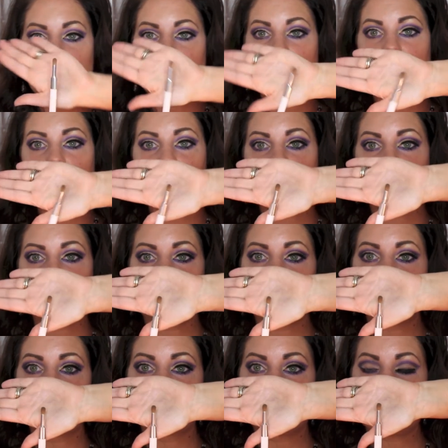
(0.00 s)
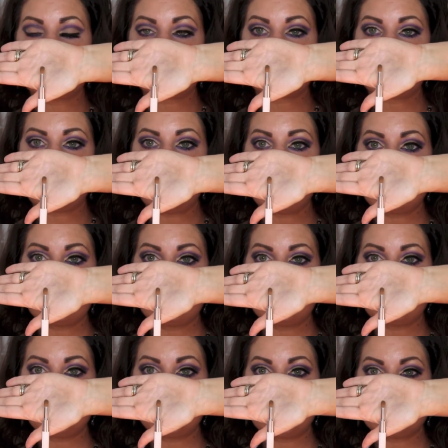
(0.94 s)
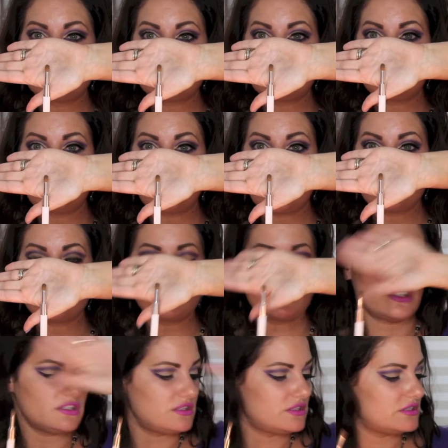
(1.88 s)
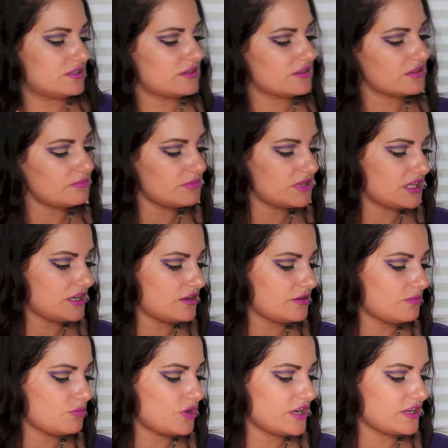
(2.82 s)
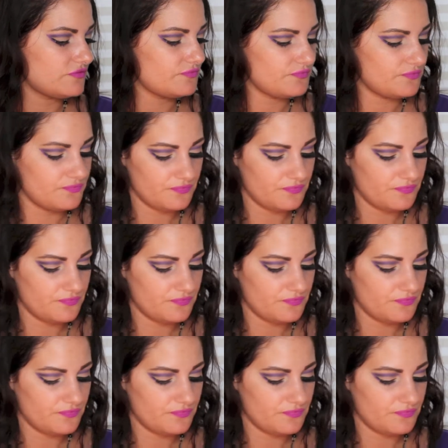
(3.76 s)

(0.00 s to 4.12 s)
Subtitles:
And I'm going to take that blending brush, the medium one.